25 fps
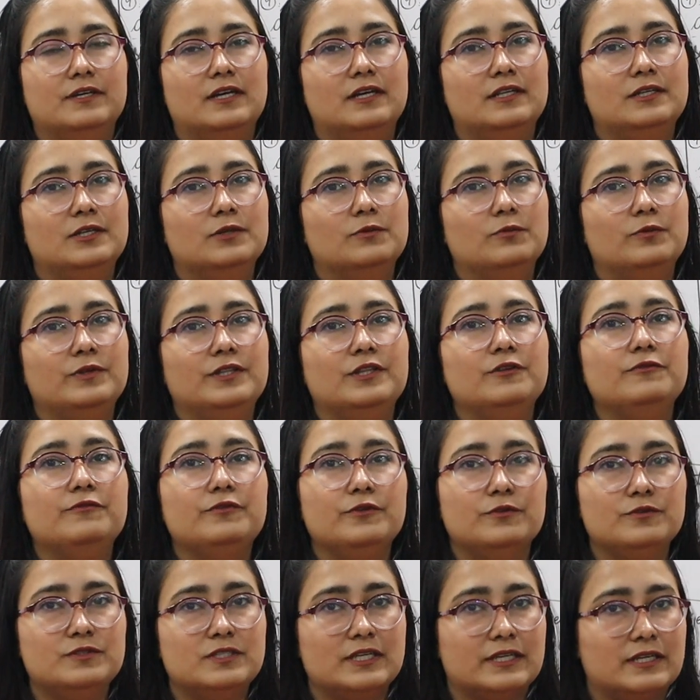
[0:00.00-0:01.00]
done within
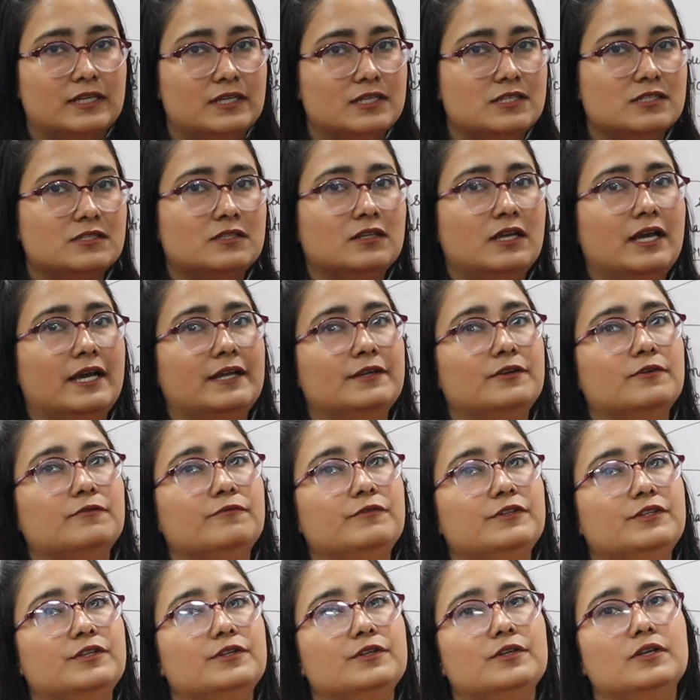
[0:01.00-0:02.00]
few seconds
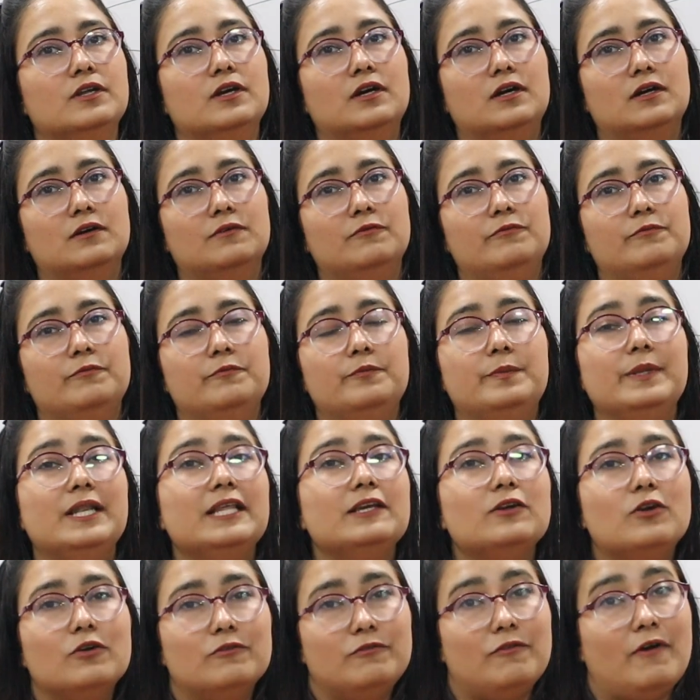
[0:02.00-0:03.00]
and within
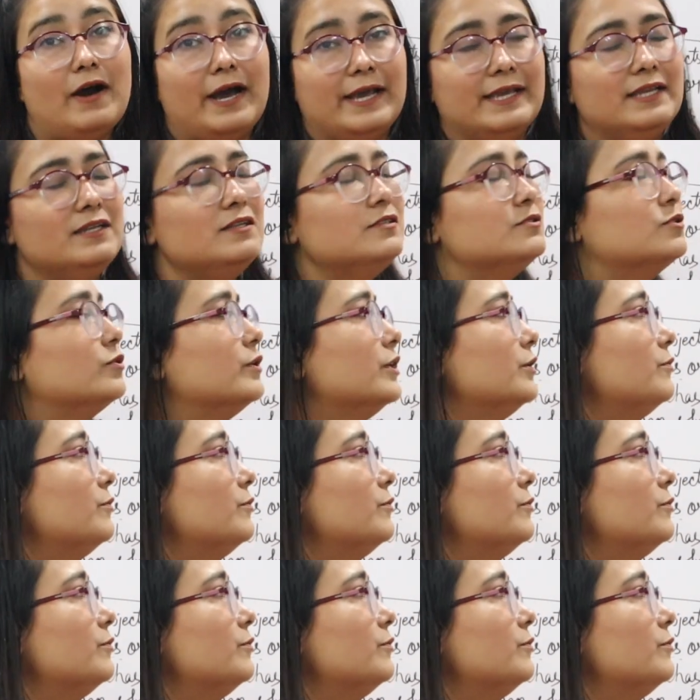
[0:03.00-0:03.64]
blink of eye. So